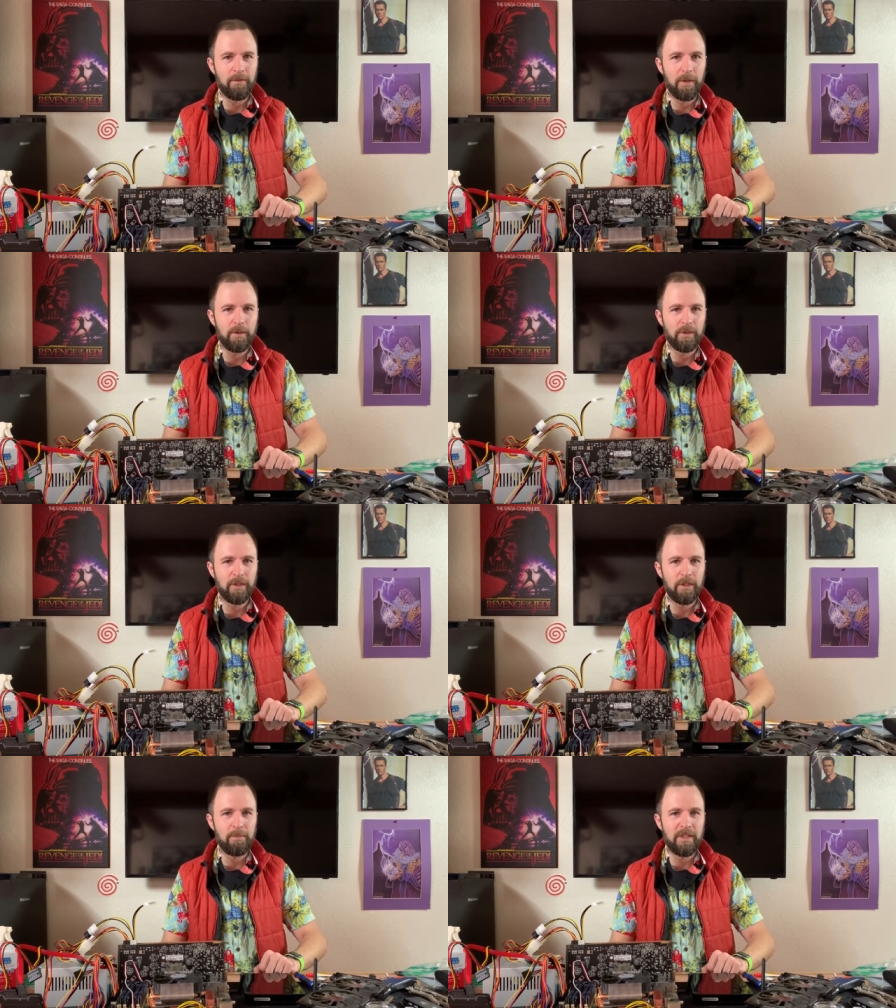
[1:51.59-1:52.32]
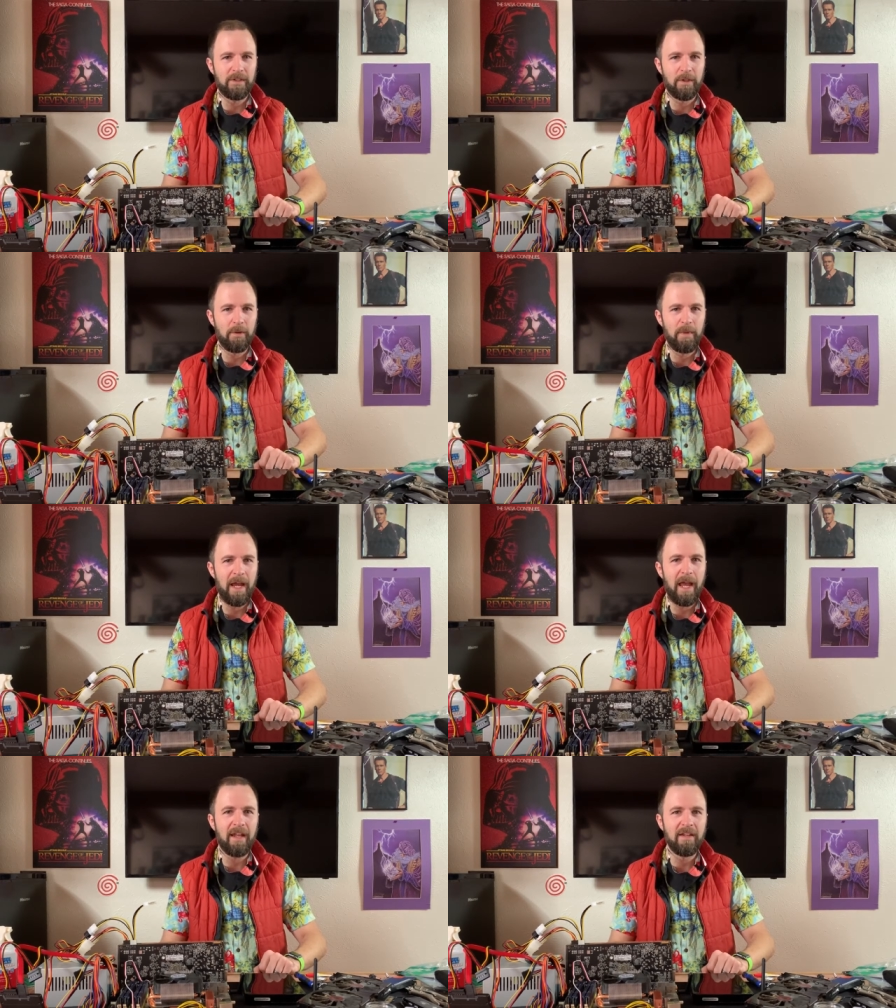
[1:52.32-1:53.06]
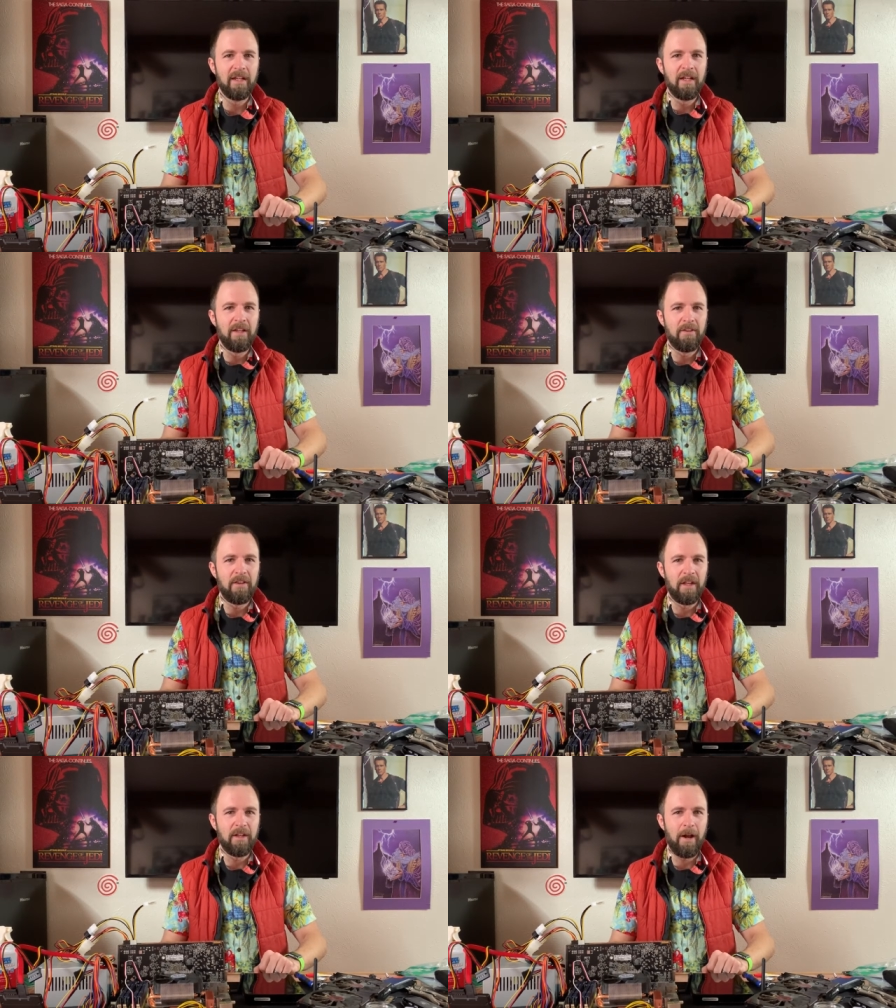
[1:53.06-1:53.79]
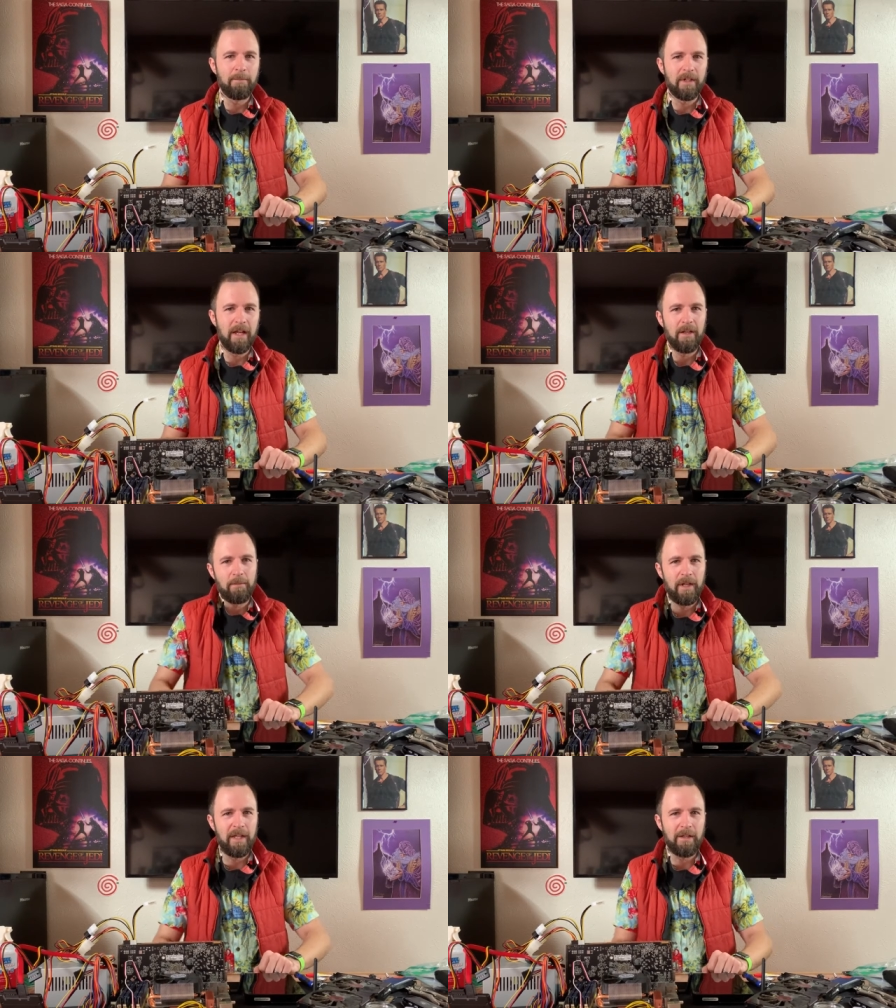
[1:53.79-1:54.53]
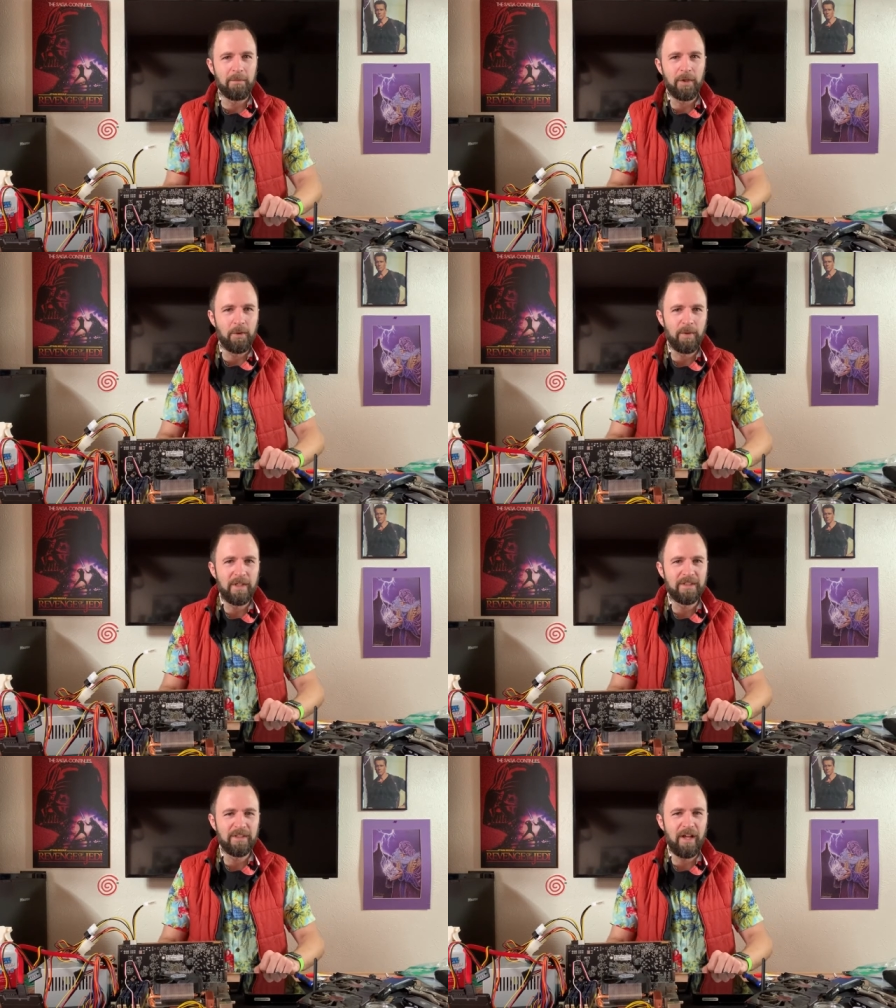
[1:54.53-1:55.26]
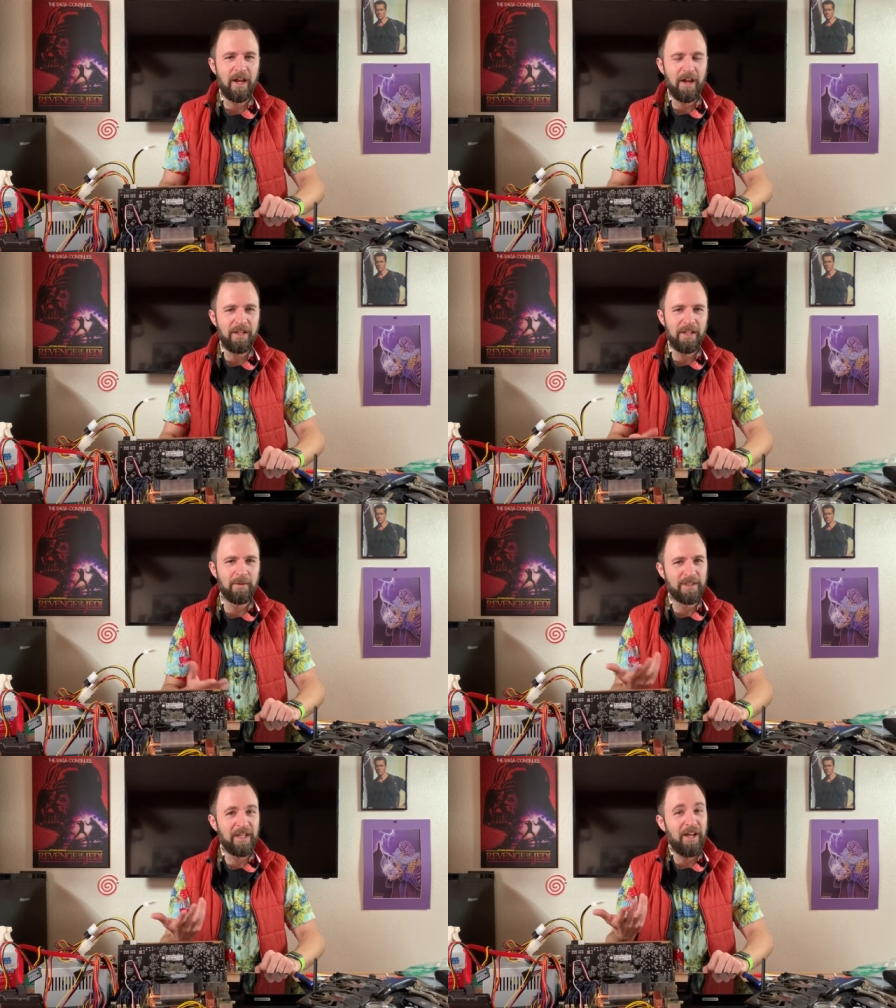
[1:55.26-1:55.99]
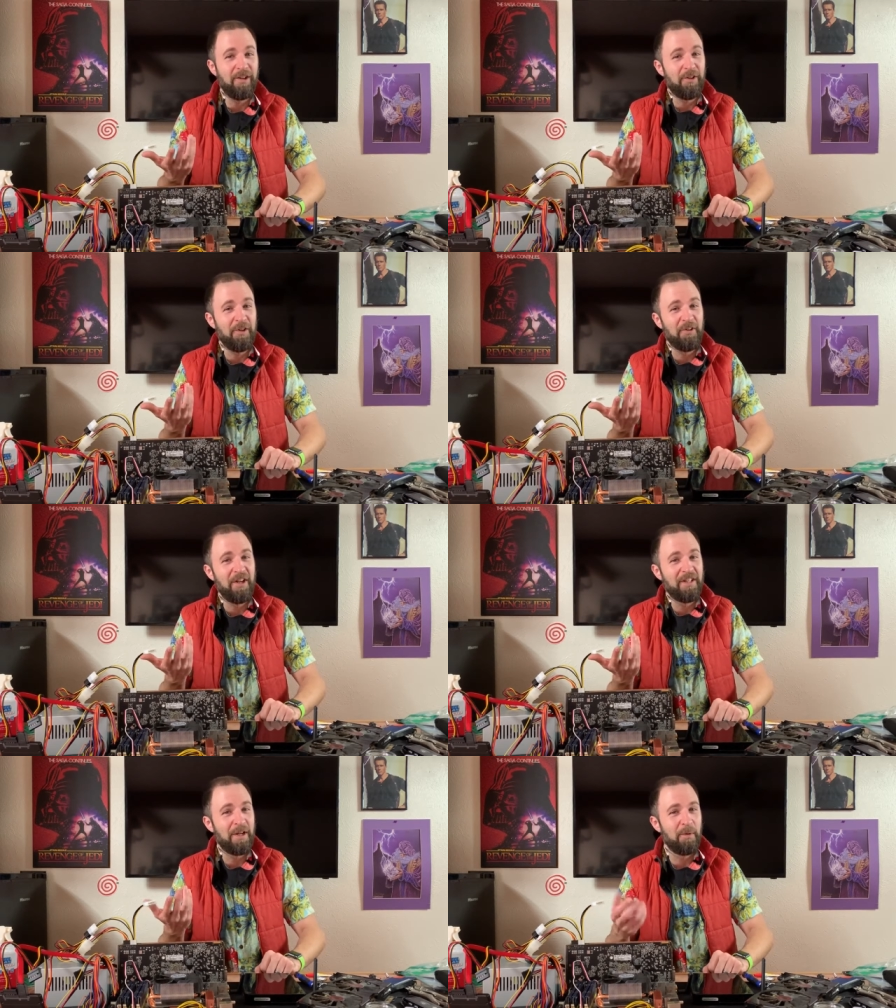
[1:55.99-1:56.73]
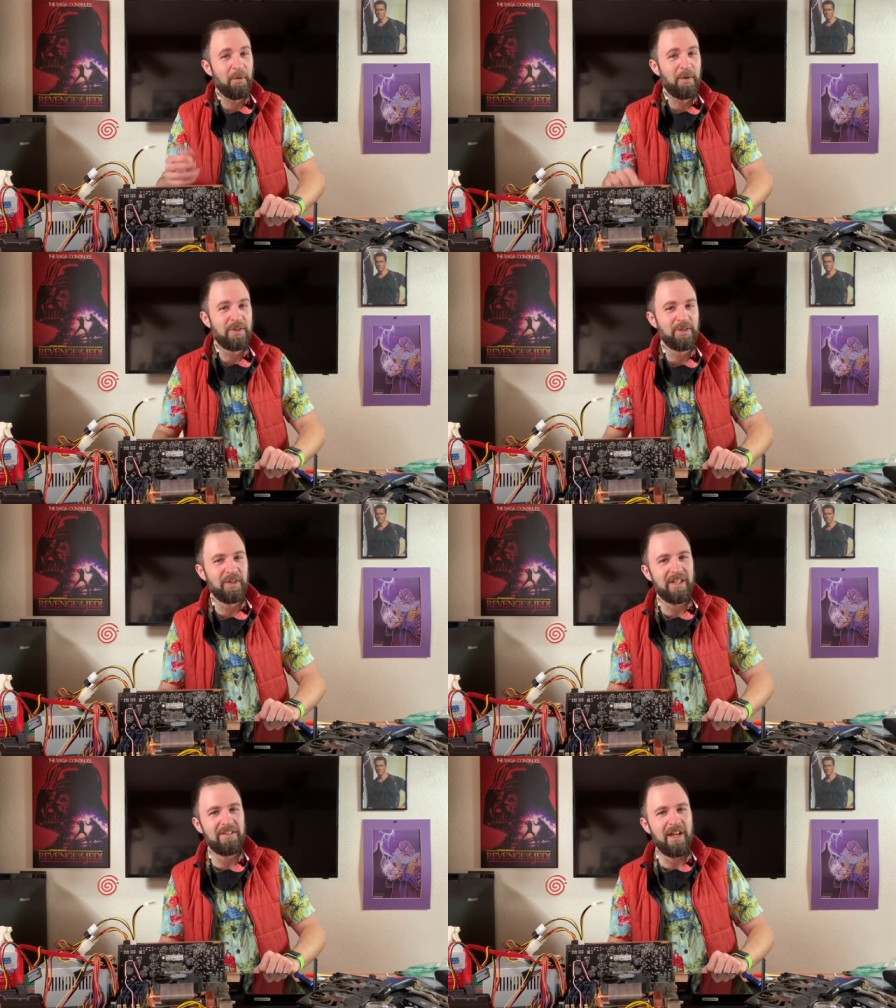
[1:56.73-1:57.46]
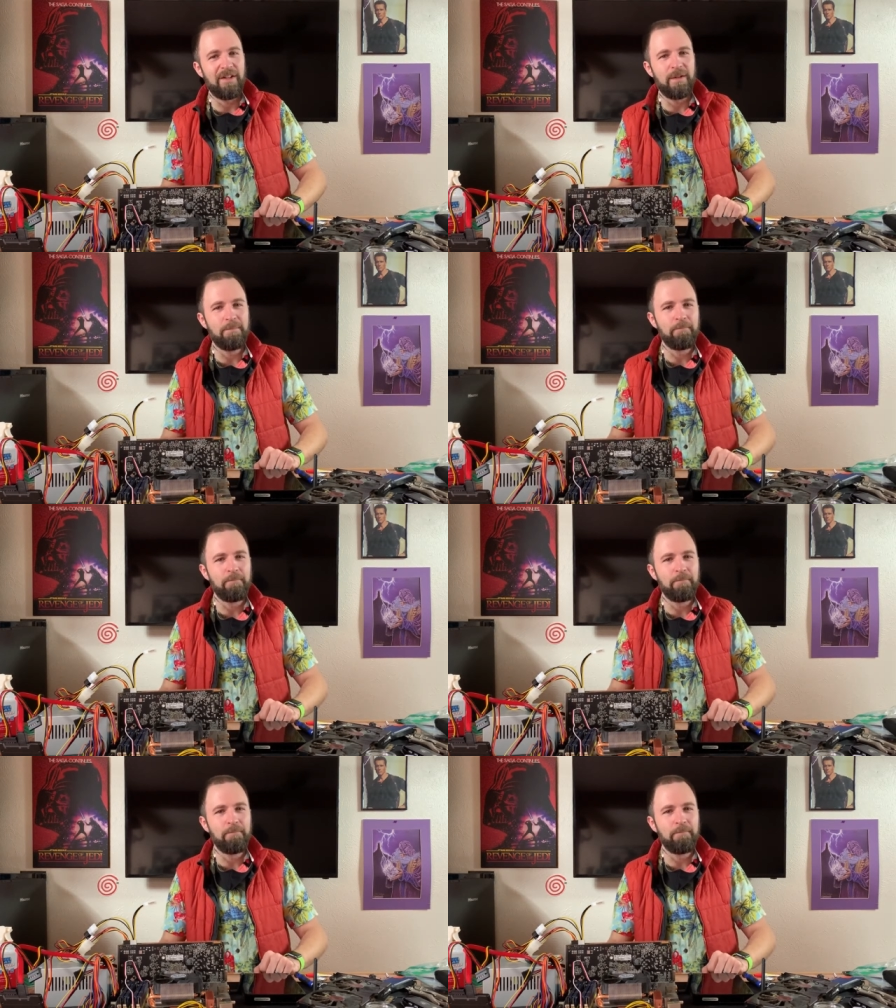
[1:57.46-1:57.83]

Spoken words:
They're just going to be so bad that I'm going to end up taking them to the e-recycler like they were originally intended.